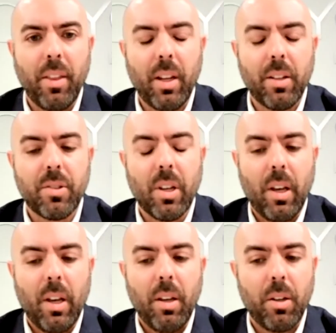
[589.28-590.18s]
think it's,
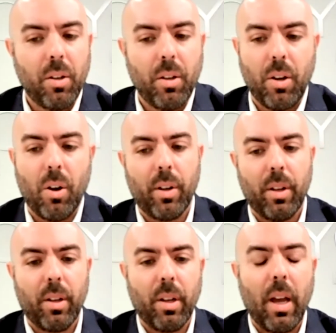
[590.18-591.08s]

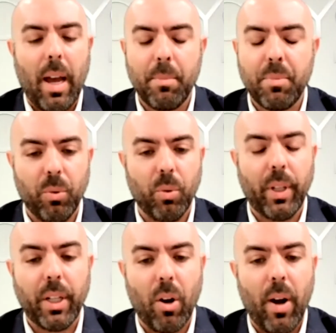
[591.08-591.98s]

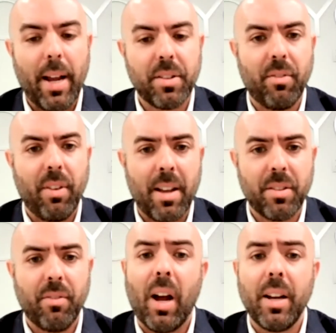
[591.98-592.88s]
absolutely, as
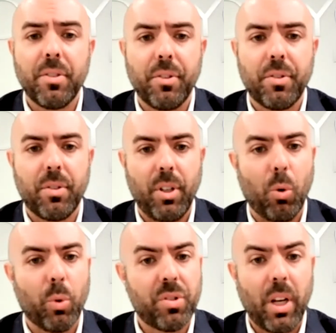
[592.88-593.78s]
advisors,
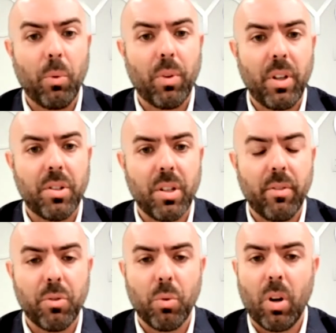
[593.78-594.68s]
we're sitting with each
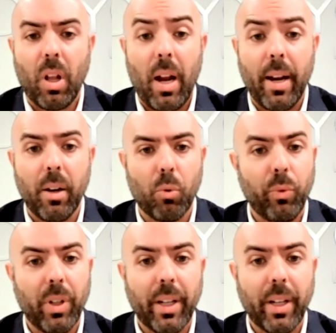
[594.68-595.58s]
individual client. We're
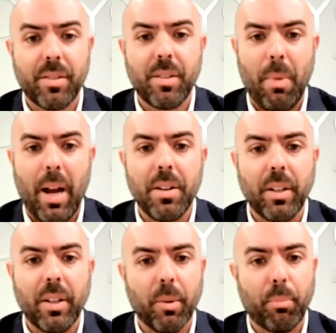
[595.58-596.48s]
really
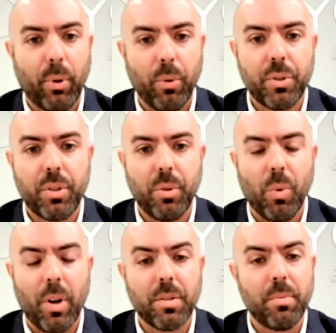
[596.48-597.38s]
customizing the approach to
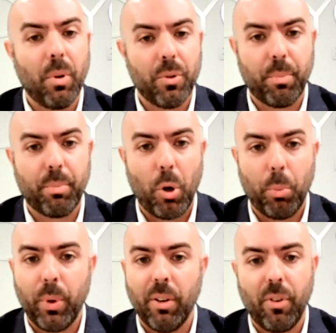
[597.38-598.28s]
what's most
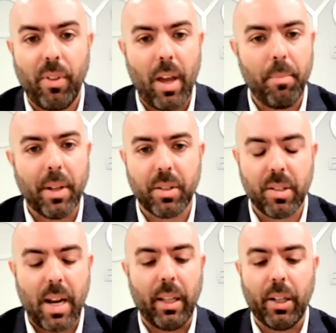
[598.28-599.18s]
appropriate for them. That's
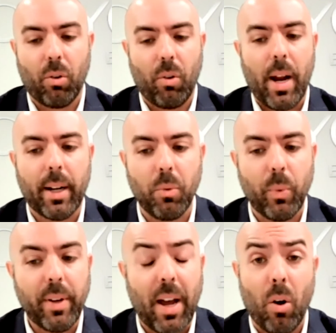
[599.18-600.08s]
exactly correct. And
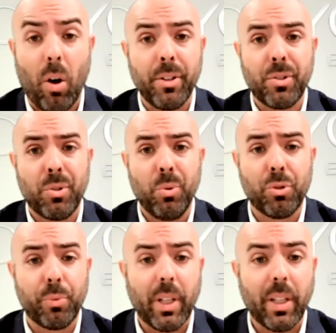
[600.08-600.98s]
we've got all these
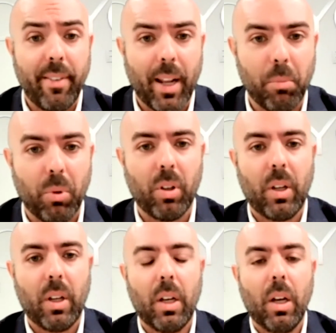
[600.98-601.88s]
tools really available
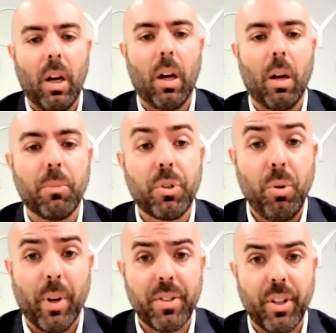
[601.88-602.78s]

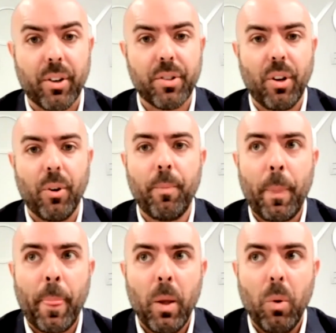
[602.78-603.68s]
to us here. So
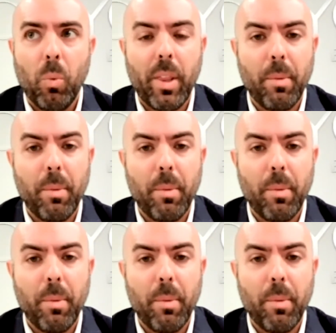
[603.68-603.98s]
one of the